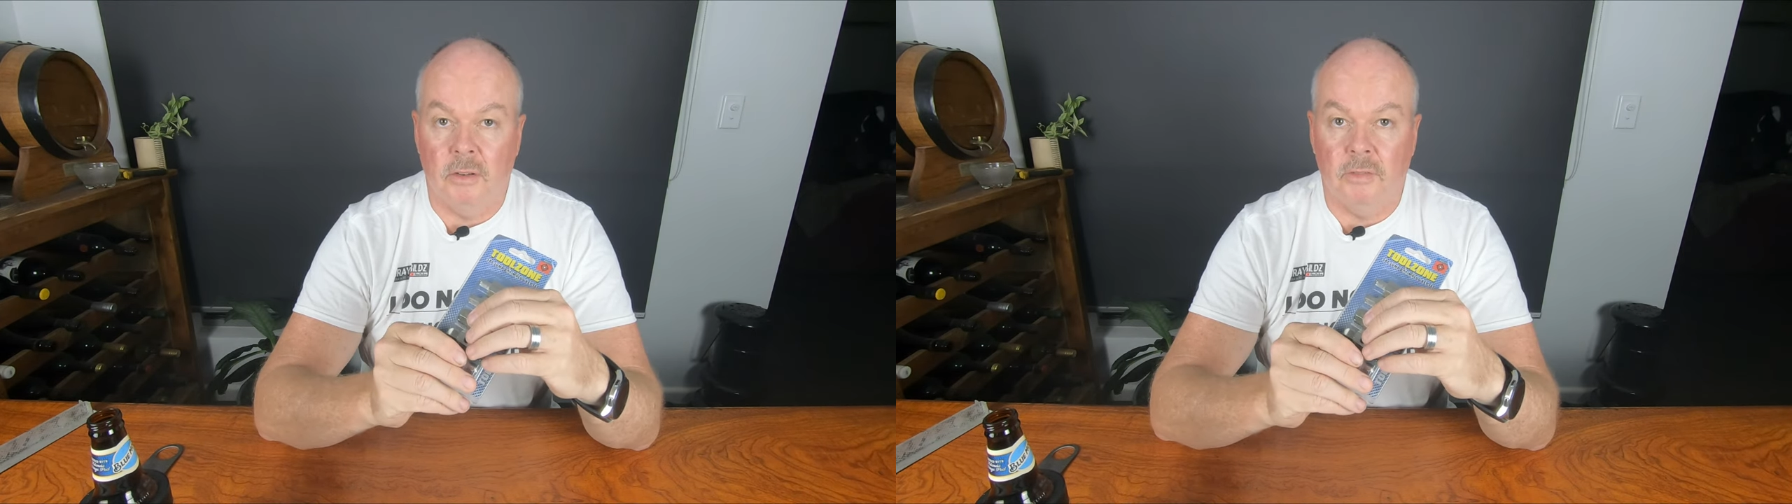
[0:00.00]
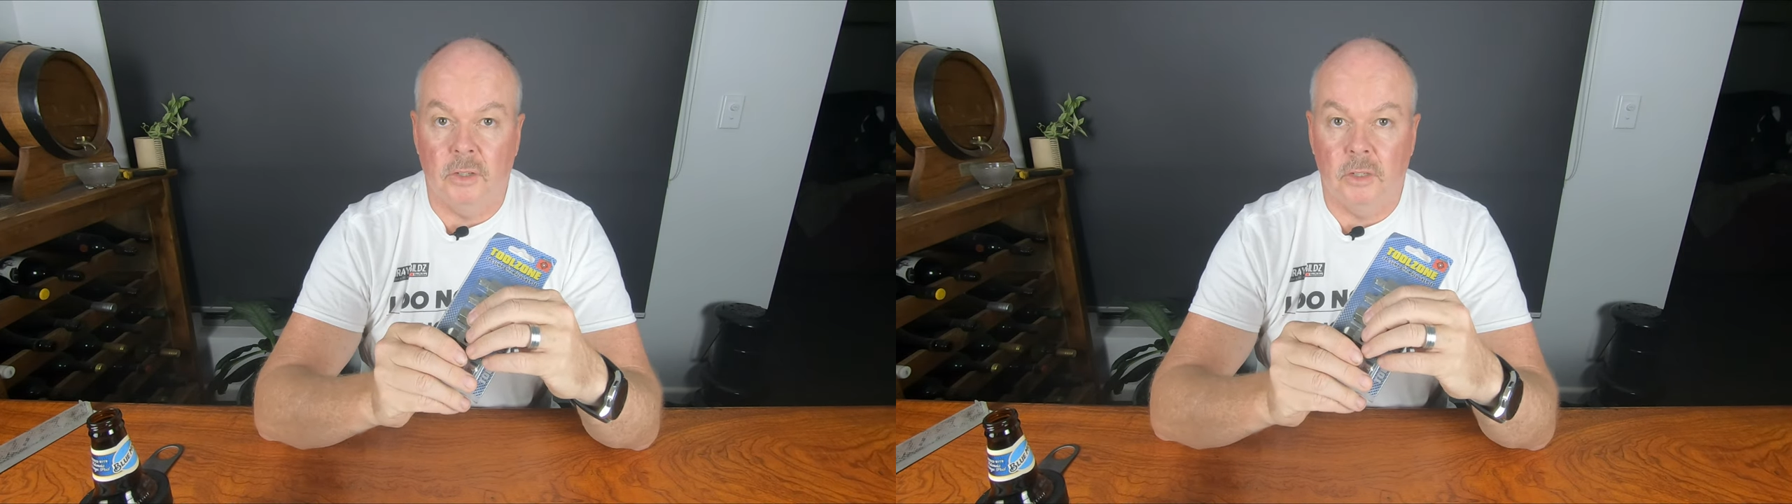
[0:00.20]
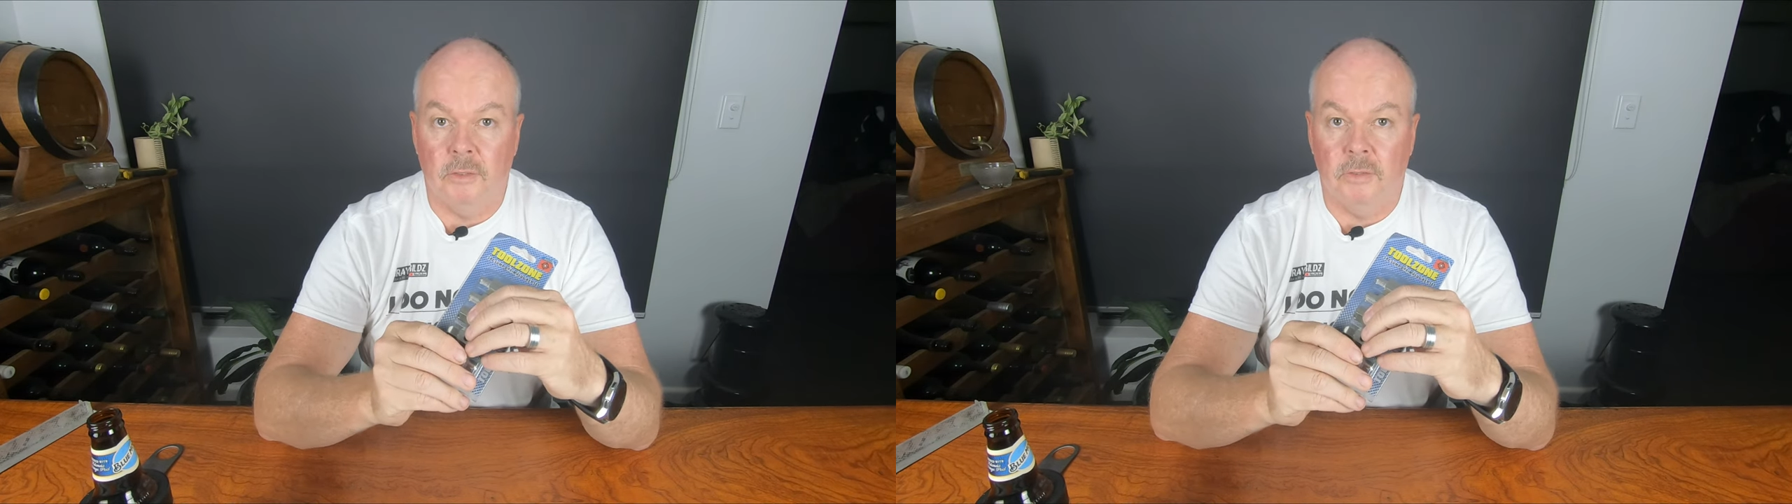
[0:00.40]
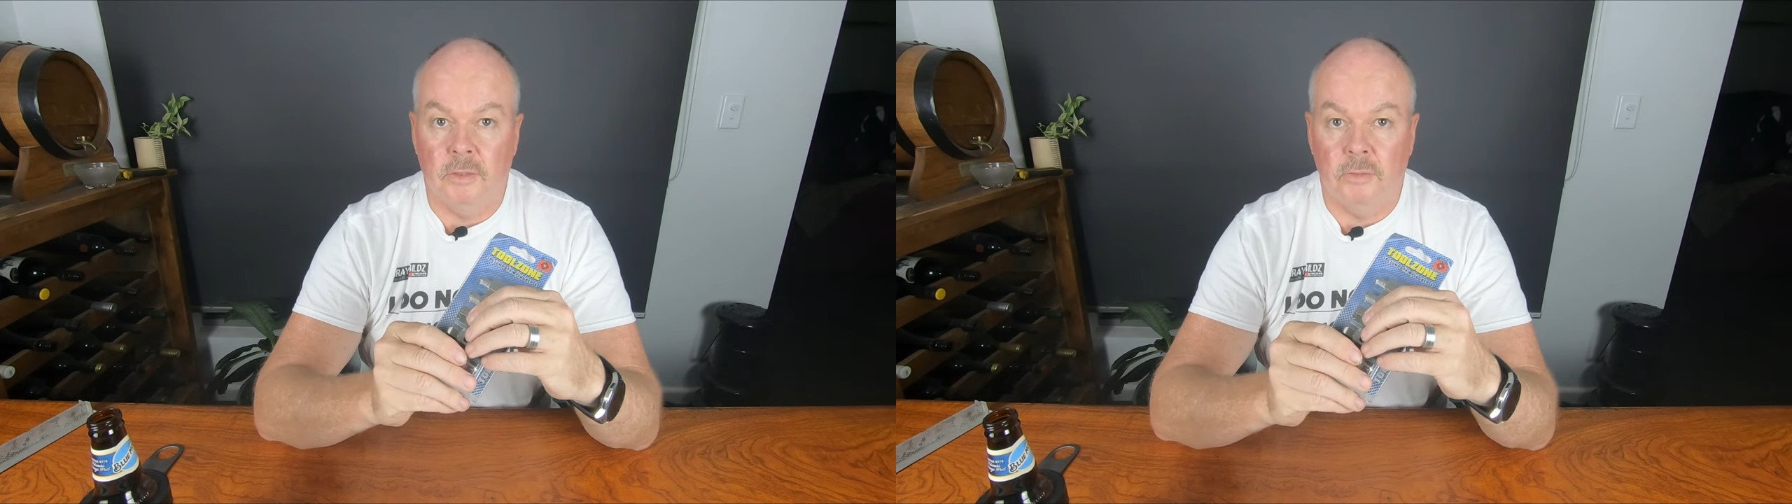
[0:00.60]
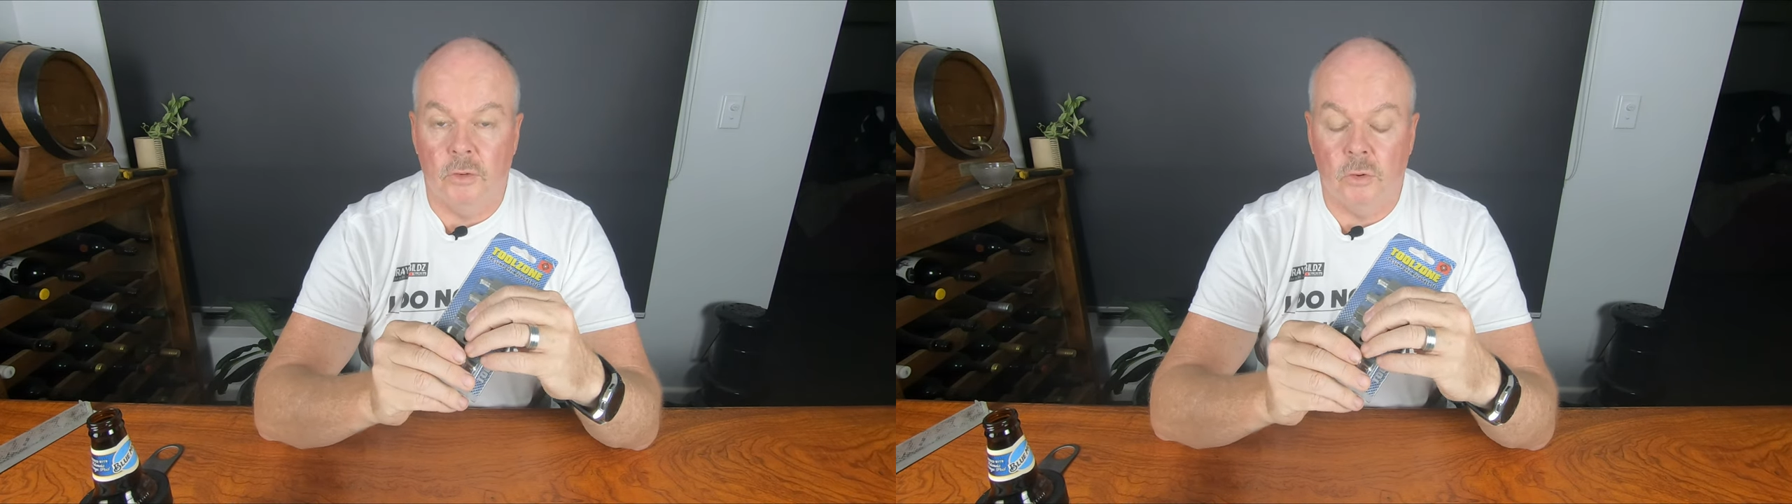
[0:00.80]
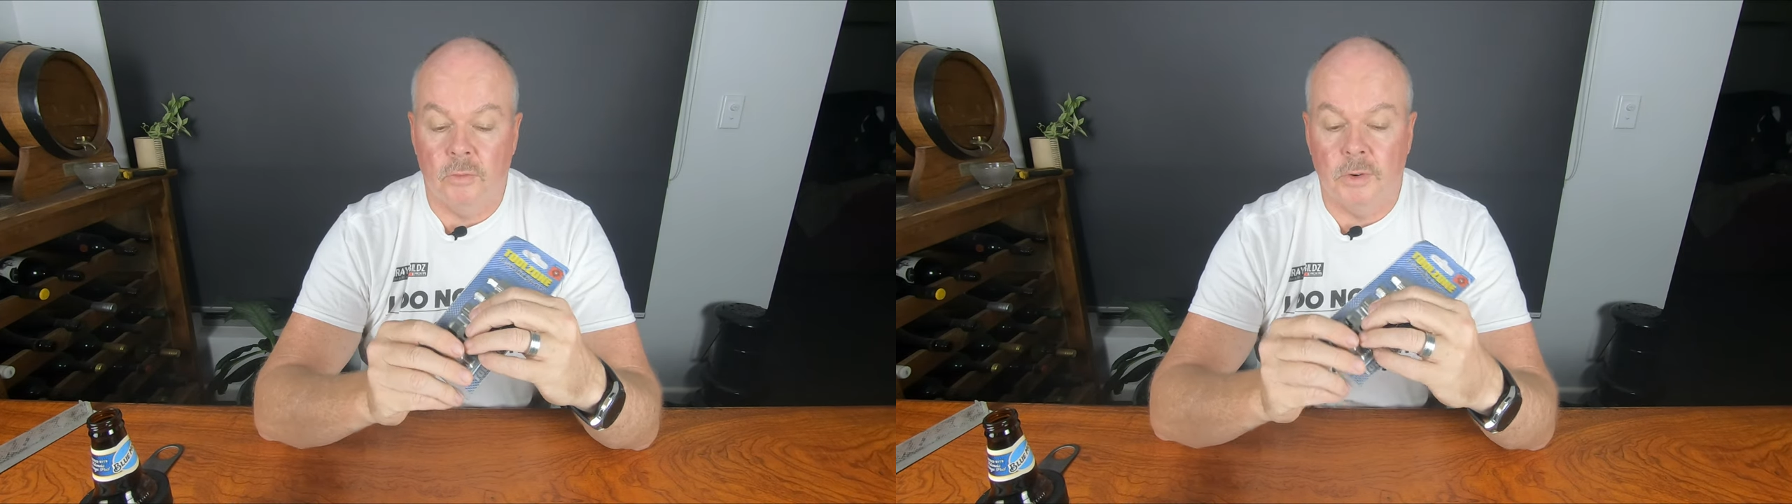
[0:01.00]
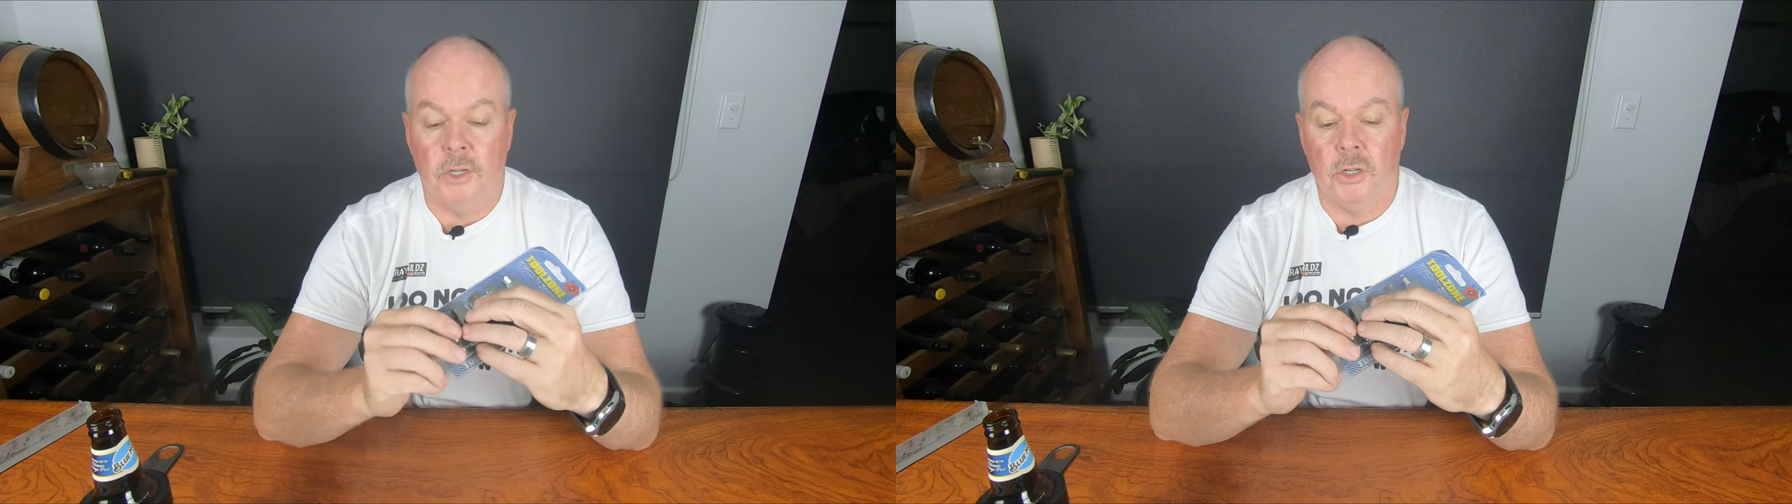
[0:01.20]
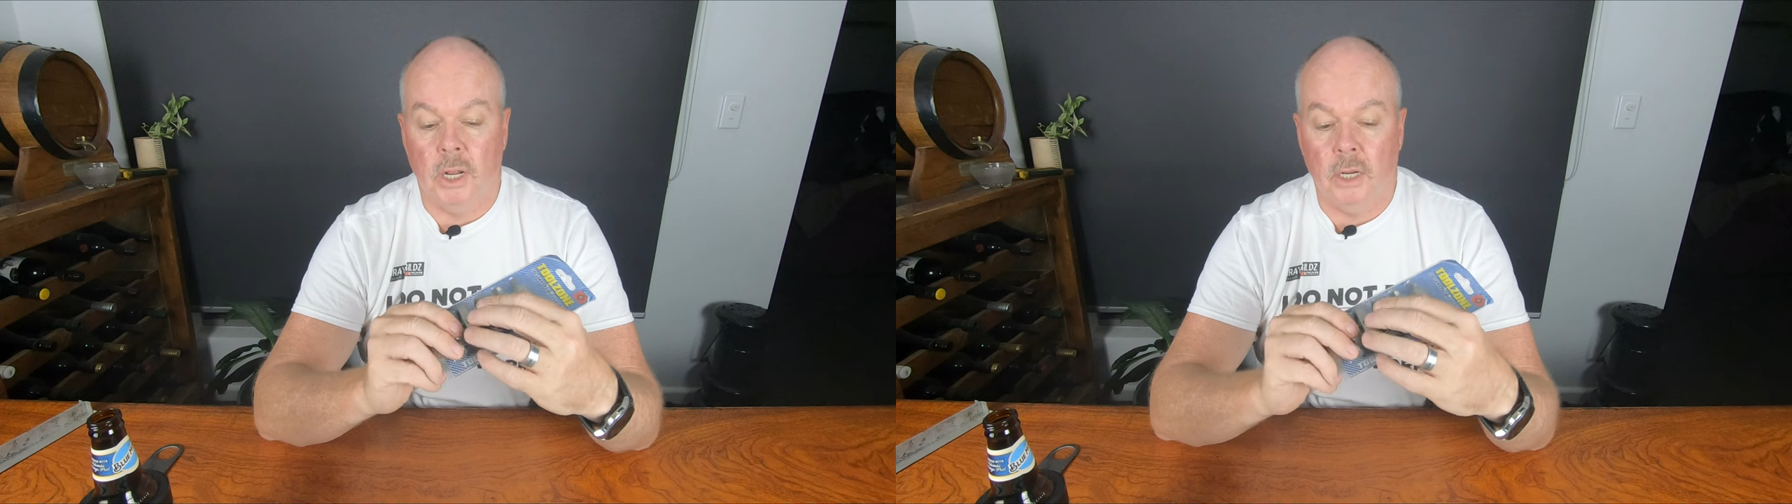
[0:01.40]
of five for
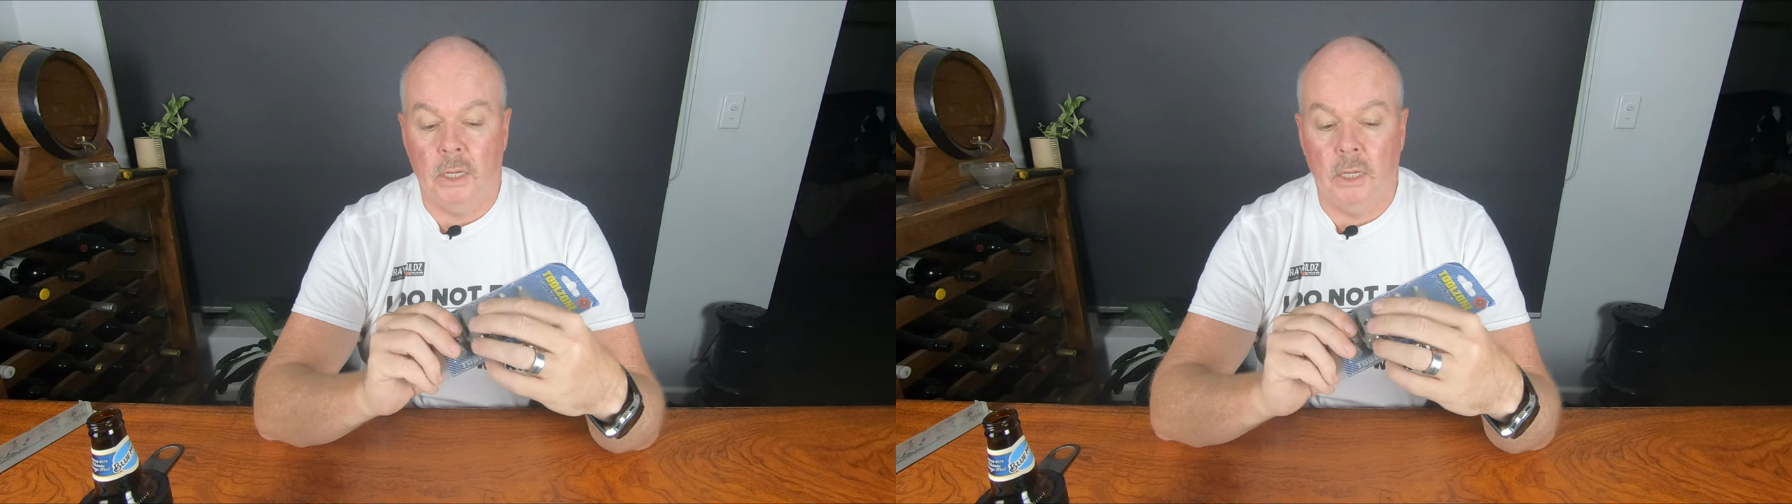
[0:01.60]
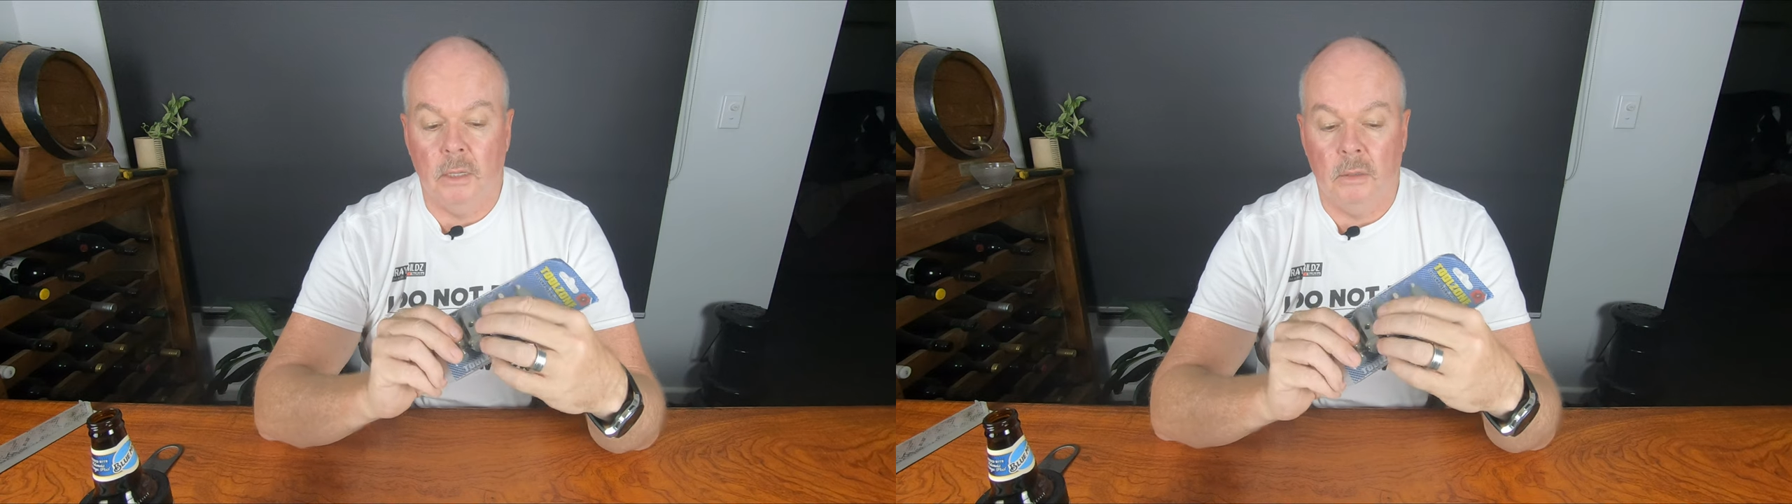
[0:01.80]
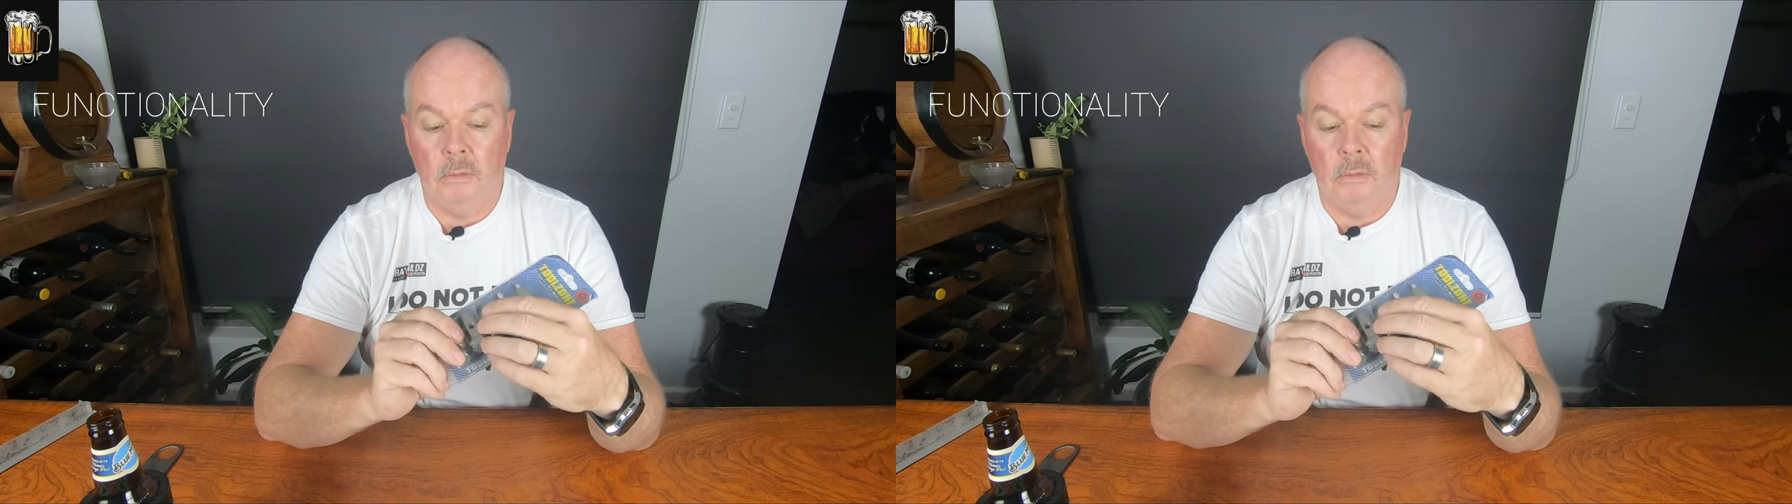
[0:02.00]
functionality.